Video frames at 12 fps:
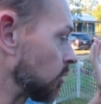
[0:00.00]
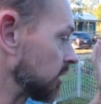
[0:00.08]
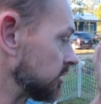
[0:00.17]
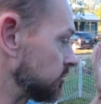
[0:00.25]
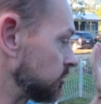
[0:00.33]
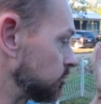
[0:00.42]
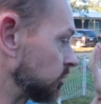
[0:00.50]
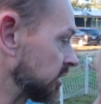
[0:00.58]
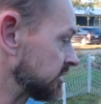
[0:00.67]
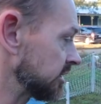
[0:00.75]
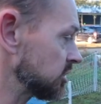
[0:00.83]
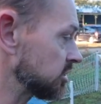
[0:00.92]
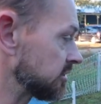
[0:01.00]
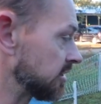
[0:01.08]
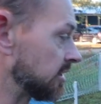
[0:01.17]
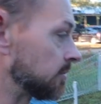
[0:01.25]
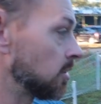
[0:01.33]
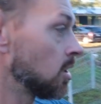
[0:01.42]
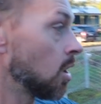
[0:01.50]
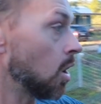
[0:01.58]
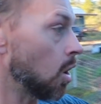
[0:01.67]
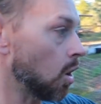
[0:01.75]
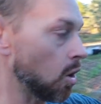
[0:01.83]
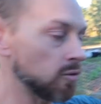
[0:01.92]
I wanted to transition them
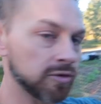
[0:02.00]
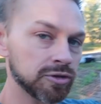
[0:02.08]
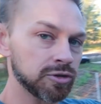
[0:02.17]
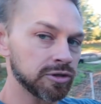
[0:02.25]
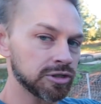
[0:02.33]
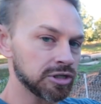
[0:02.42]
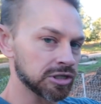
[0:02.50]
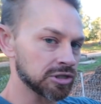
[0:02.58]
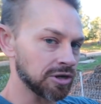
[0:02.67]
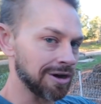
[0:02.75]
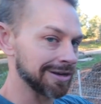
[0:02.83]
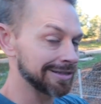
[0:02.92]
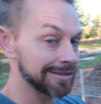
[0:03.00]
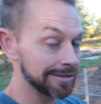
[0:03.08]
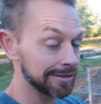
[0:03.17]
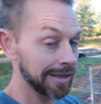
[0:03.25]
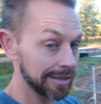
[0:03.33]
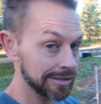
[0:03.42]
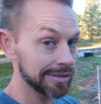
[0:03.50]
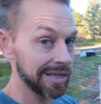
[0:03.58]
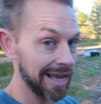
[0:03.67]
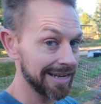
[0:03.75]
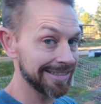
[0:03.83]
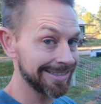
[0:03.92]
over to the chickshaw is they just
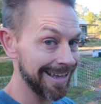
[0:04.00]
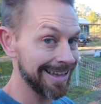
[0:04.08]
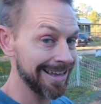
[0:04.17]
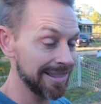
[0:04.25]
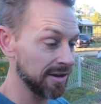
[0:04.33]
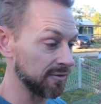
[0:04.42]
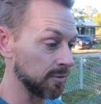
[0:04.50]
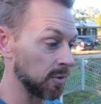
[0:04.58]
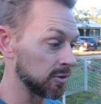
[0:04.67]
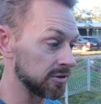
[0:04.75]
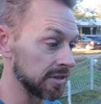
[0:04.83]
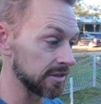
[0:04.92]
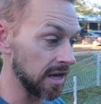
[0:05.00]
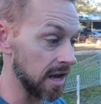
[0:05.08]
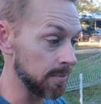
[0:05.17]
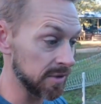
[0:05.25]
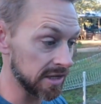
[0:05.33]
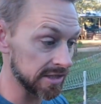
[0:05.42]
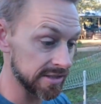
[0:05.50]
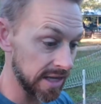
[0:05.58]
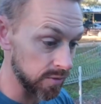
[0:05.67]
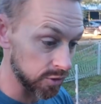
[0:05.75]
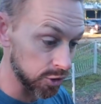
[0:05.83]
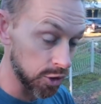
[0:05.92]
had to stay in there for most of the time because
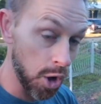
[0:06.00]
they would